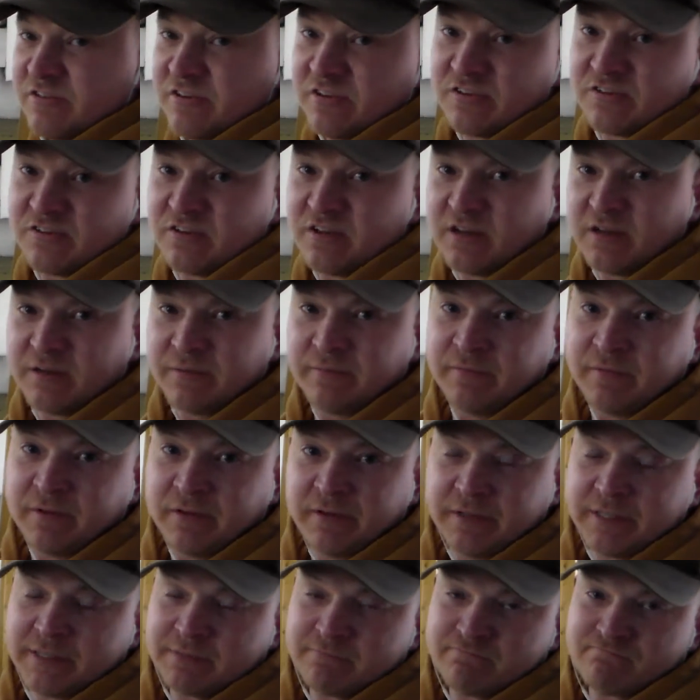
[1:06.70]
I'll just uh,
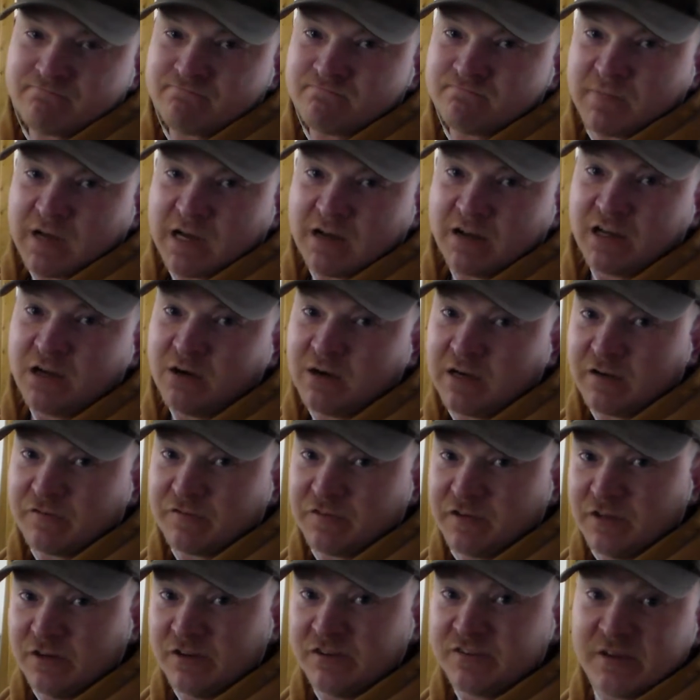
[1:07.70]
I'll go off
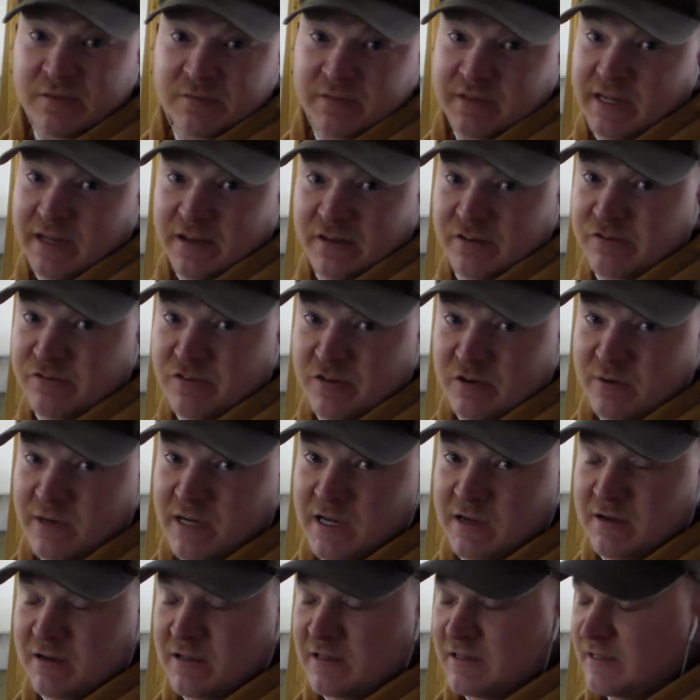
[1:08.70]
and do something else for a
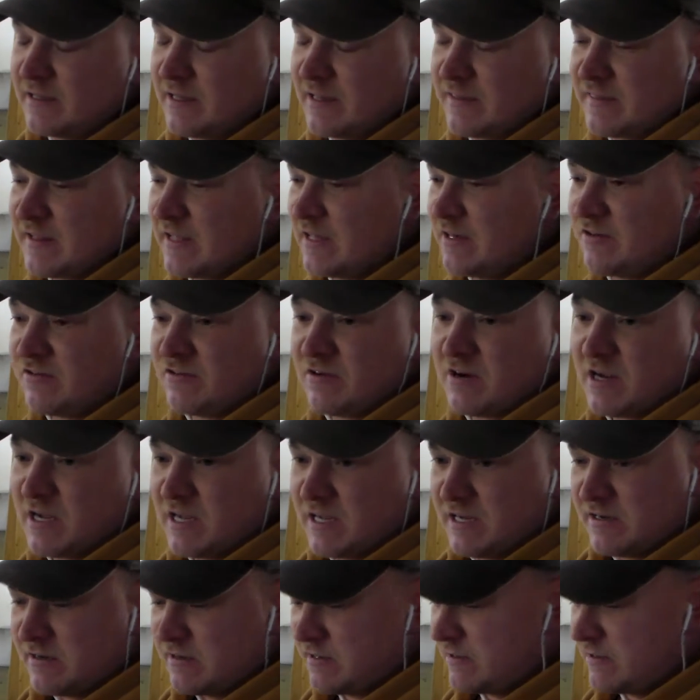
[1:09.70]
while and let that dry